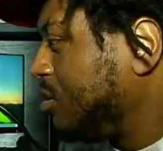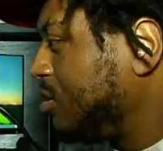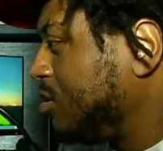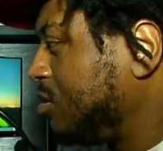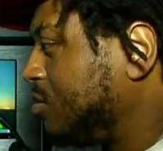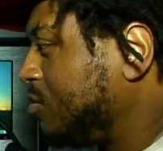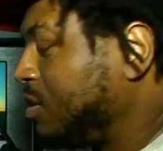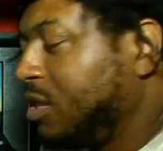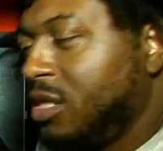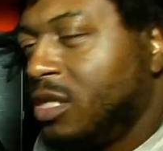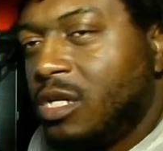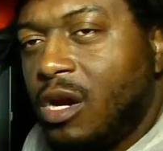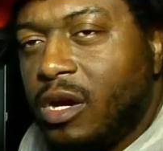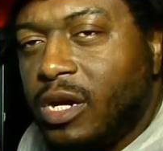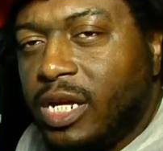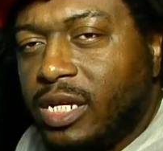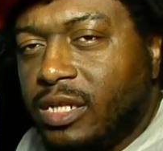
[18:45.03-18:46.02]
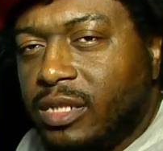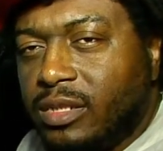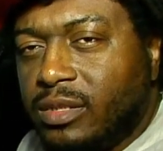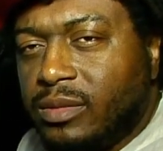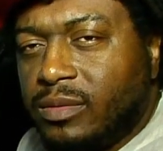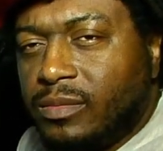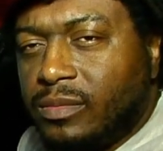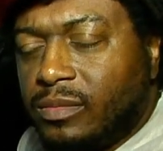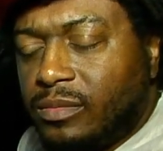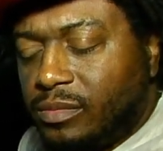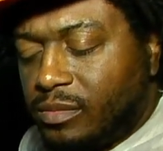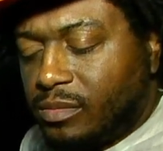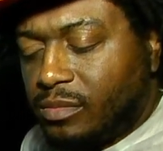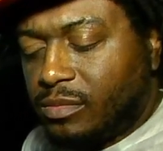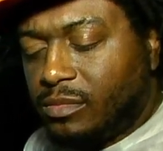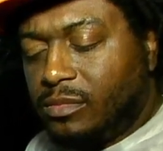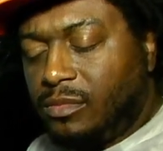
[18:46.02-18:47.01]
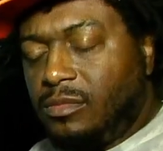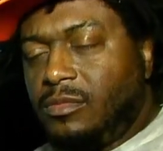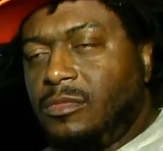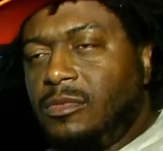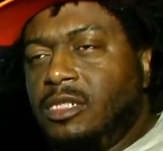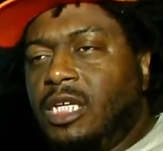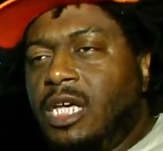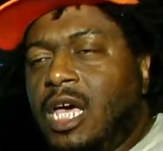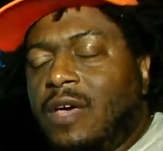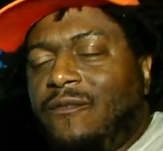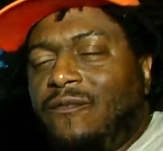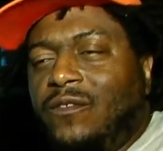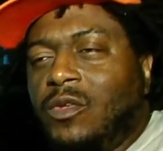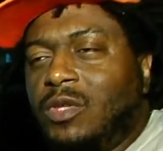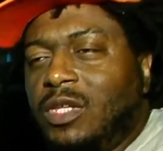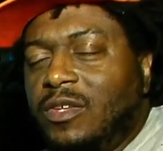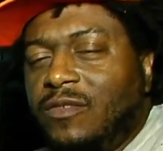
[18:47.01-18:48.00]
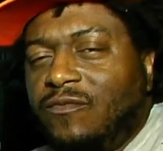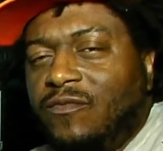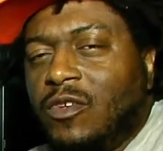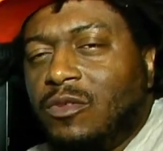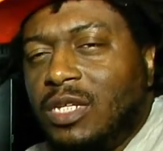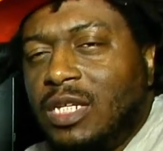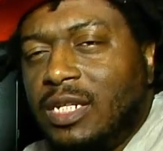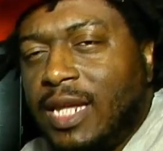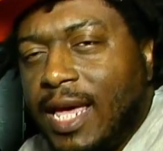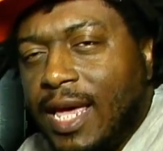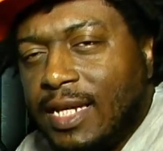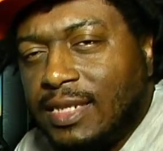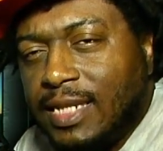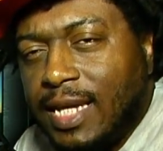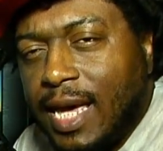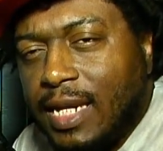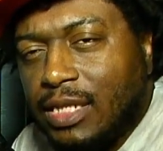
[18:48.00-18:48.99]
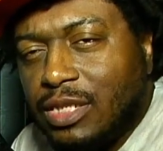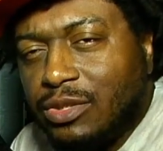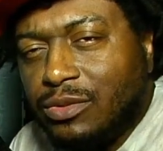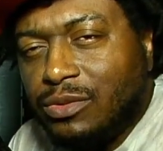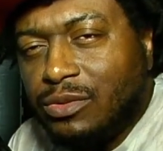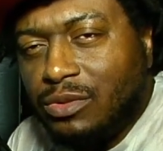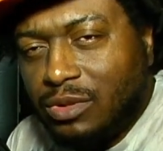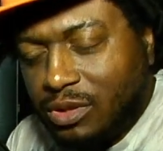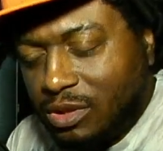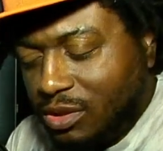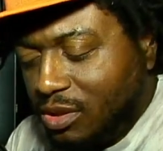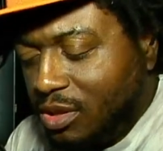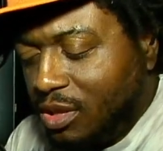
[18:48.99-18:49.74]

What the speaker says: So what good are they? They got filthy, nasty attitudes.